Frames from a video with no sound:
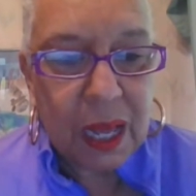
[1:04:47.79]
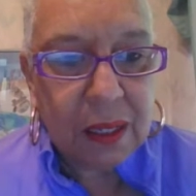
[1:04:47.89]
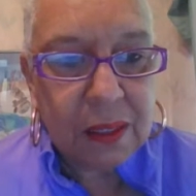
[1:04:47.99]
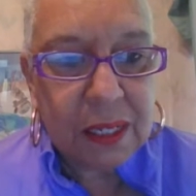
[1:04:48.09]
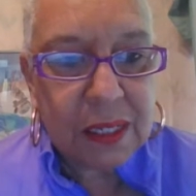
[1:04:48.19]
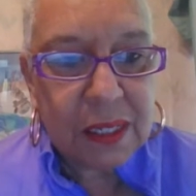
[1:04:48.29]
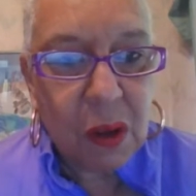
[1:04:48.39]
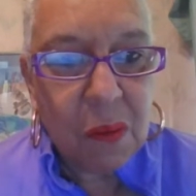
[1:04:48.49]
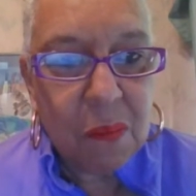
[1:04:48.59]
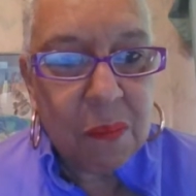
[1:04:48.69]
uh, just
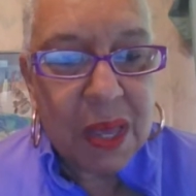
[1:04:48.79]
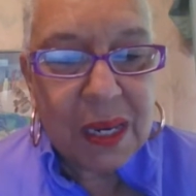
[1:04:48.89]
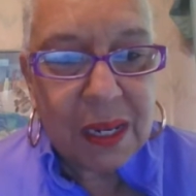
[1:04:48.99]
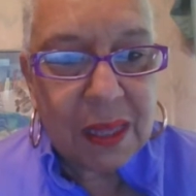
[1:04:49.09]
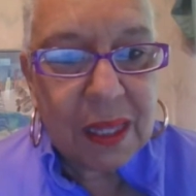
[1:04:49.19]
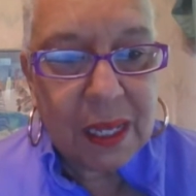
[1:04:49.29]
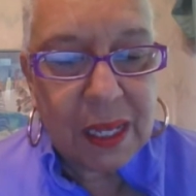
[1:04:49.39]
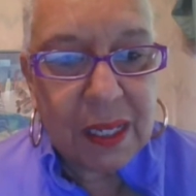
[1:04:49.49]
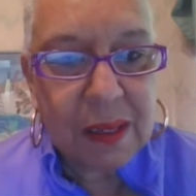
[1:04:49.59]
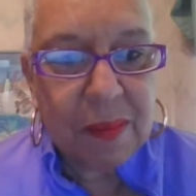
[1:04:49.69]
so many
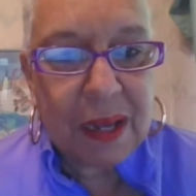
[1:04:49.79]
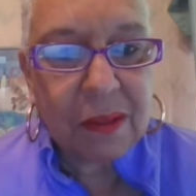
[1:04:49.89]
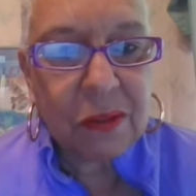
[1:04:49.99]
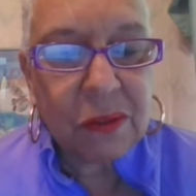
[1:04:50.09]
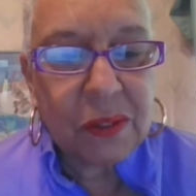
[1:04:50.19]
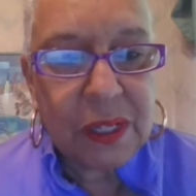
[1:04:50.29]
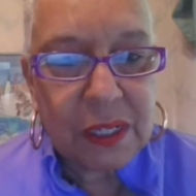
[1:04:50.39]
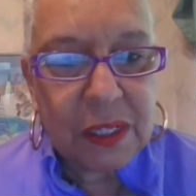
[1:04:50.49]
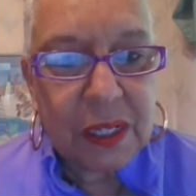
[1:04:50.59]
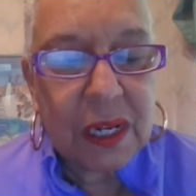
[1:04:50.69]
things about the
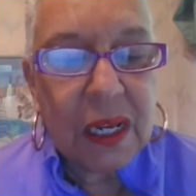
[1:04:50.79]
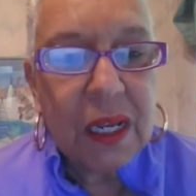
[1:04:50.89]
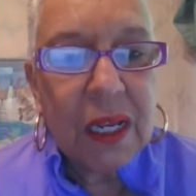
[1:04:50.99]
tradition.